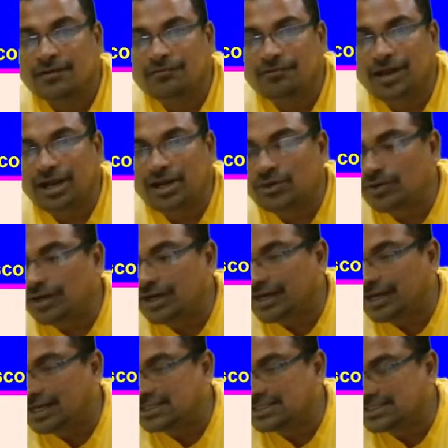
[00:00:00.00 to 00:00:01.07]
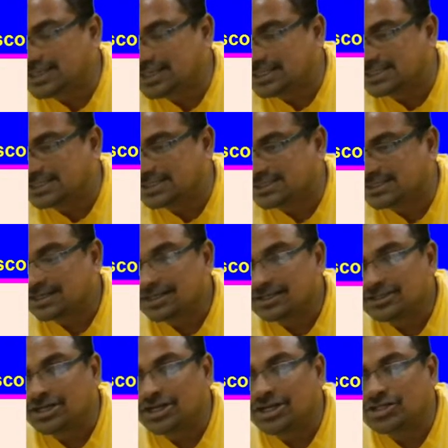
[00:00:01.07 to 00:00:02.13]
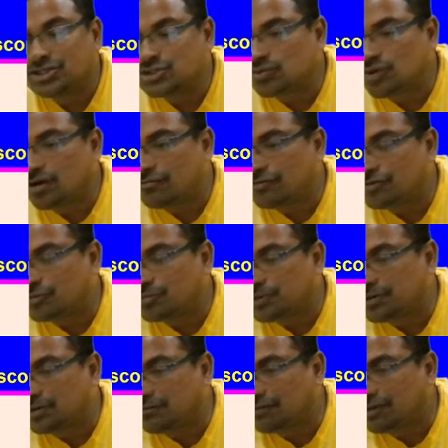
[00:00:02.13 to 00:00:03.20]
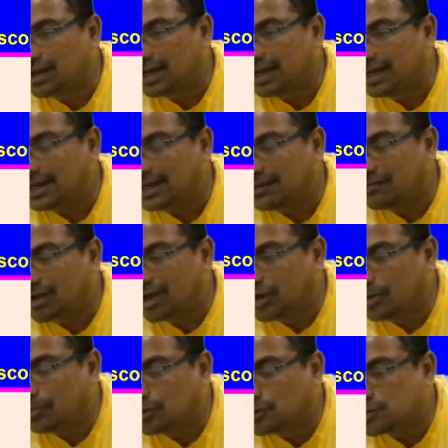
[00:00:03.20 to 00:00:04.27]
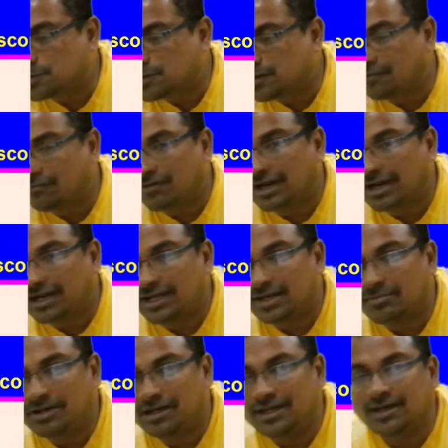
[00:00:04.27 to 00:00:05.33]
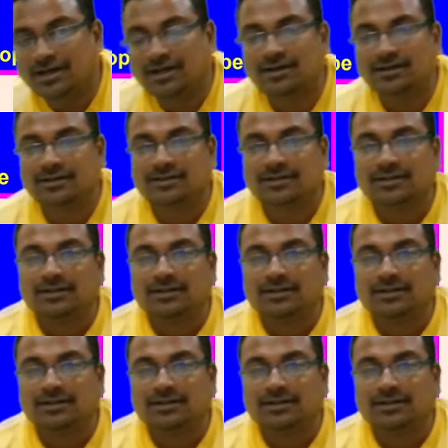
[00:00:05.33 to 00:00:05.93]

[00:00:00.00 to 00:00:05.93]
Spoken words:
Refractive index is the ratio of speed of light in a vacuum to speed of light in a media.